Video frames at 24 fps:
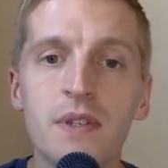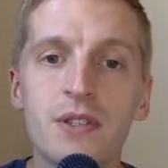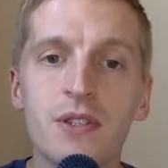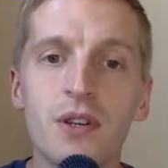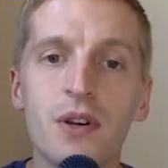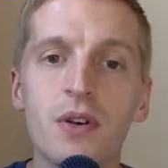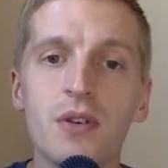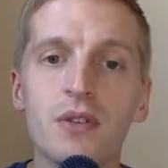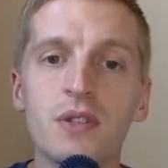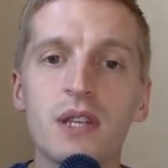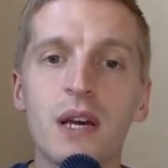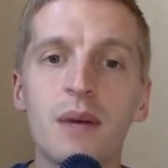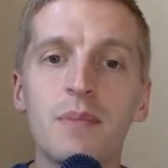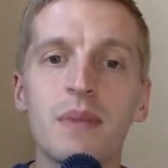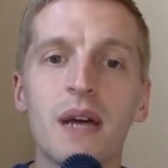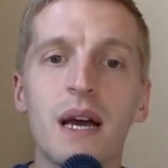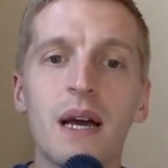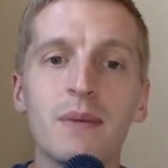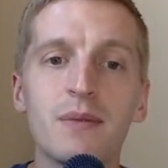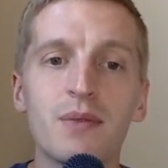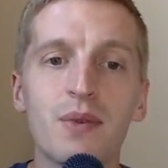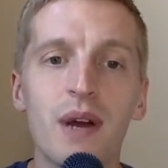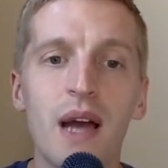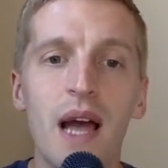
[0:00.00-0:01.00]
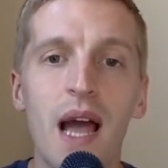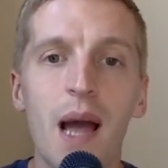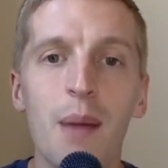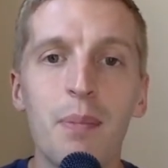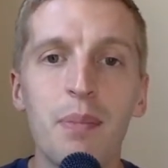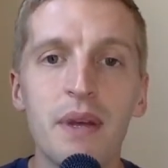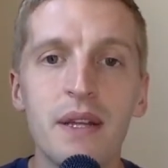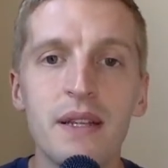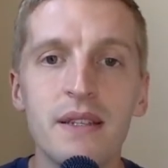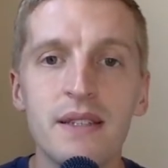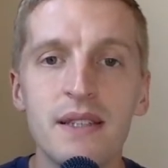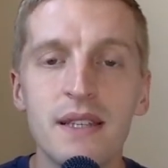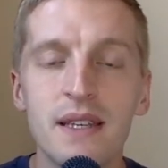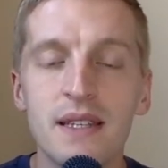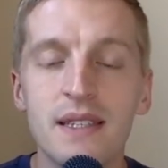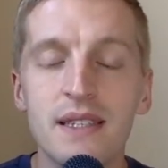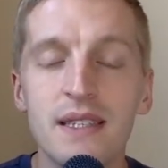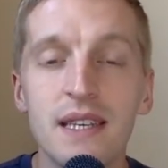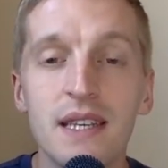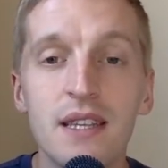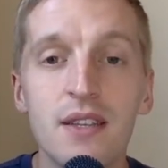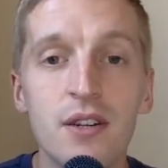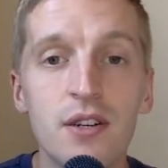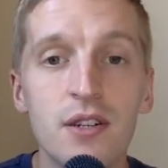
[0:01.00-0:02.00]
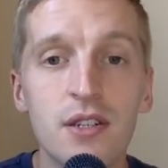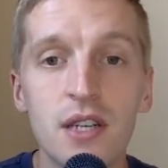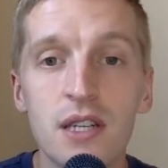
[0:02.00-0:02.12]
So sometimes what happens, it's either